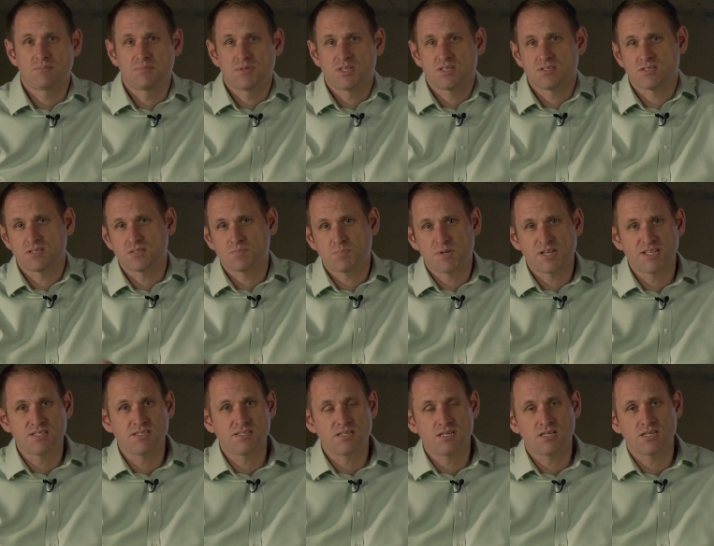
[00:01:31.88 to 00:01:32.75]
because there's
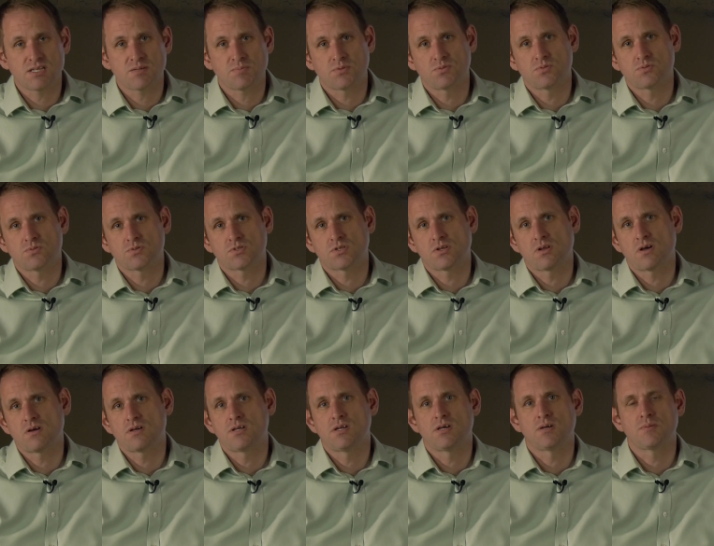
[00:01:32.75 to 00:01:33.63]
plenty in Apple's
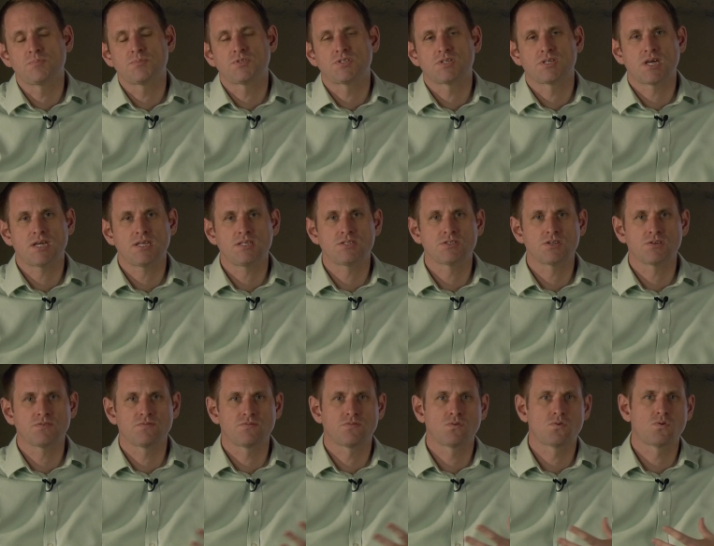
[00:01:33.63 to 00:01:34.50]
lineup to
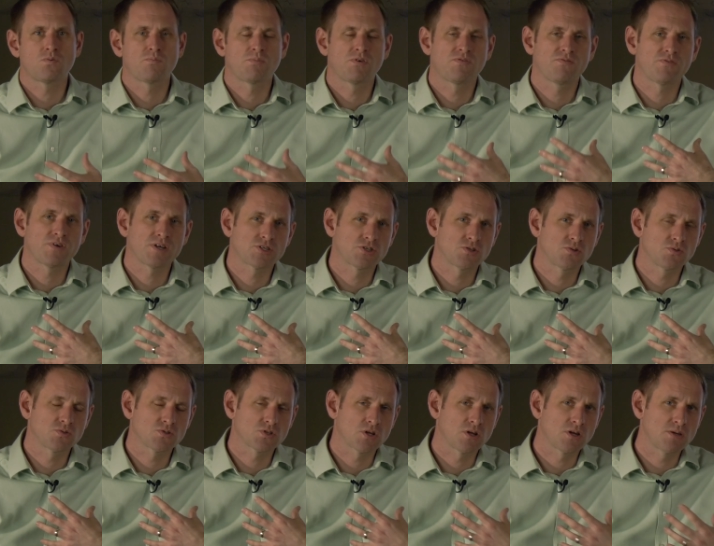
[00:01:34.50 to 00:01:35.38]
cater for
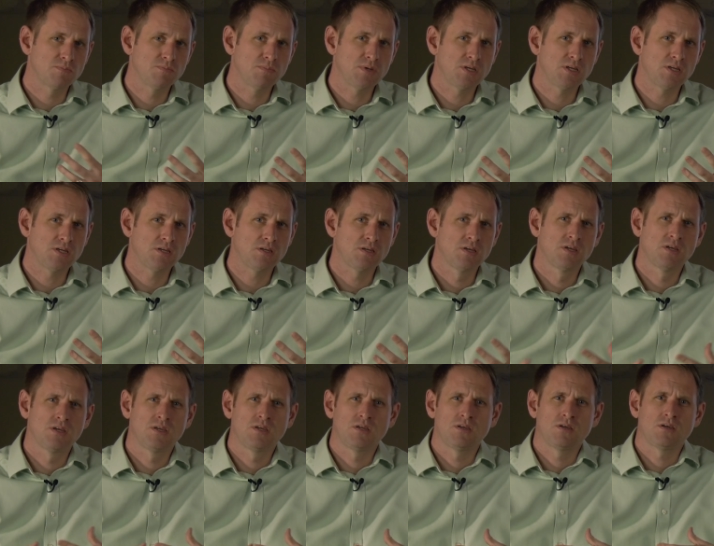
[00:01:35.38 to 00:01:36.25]
professionals like me
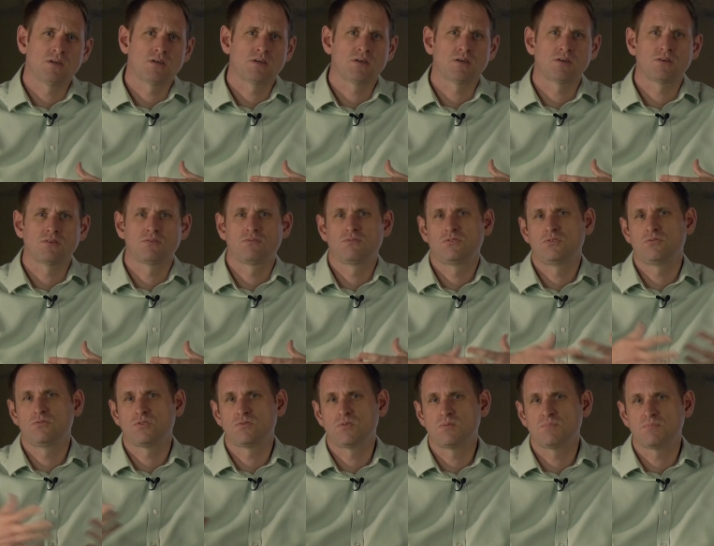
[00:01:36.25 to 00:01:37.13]

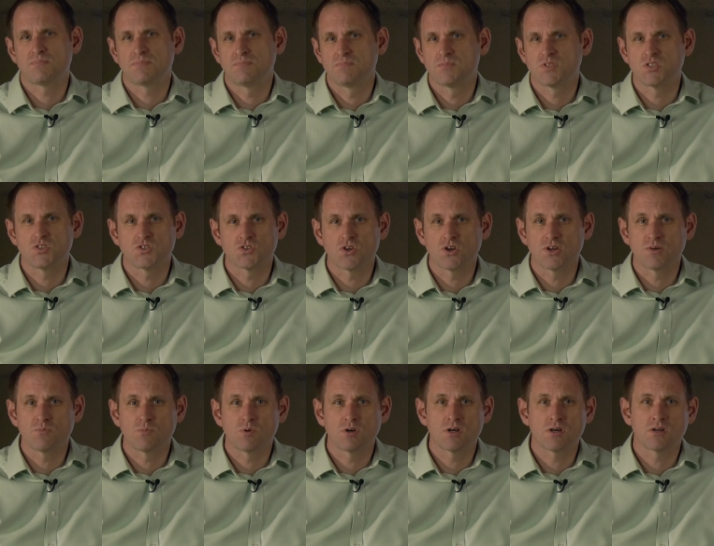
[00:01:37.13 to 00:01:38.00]
who are doing
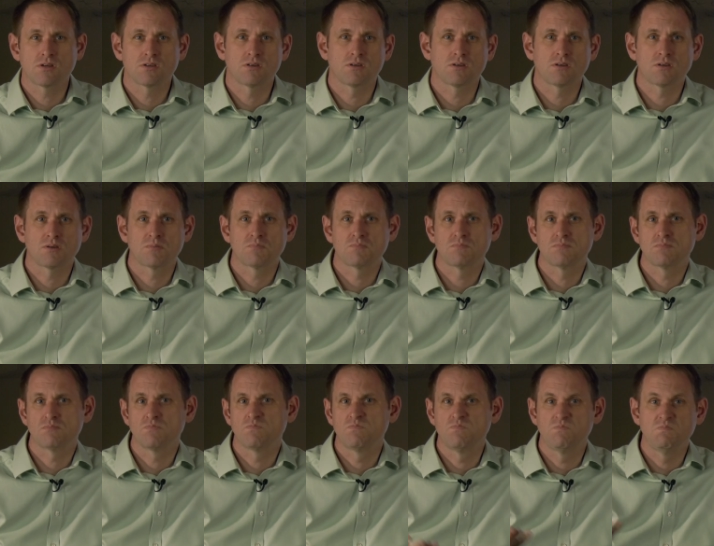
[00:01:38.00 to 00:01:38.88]
design work,
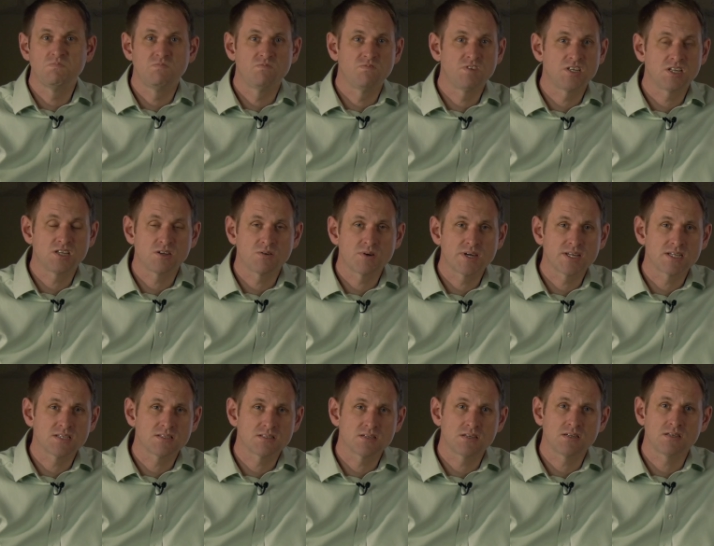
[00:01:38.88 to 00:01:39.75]
video
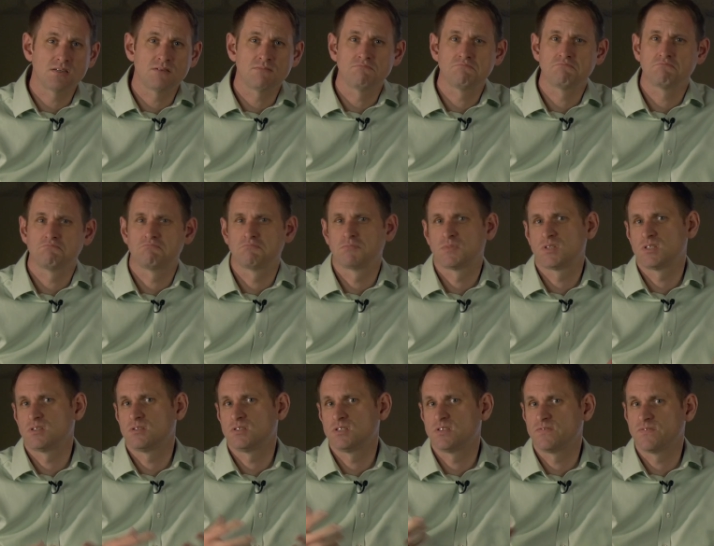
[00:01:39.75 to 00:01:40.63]
editing,
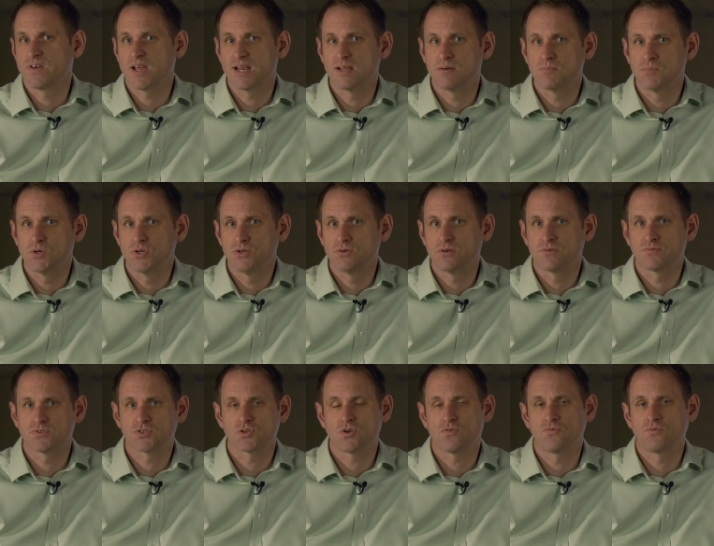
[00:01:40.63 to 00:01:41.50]
development
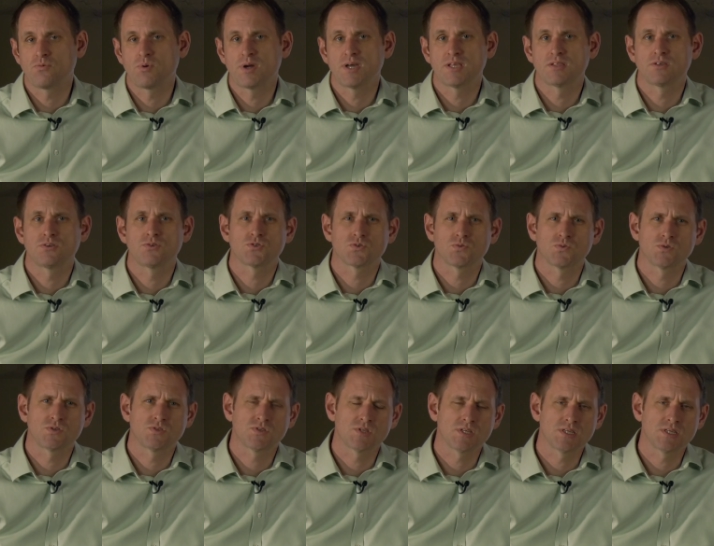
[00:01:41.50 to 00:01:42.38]
of software, those sort of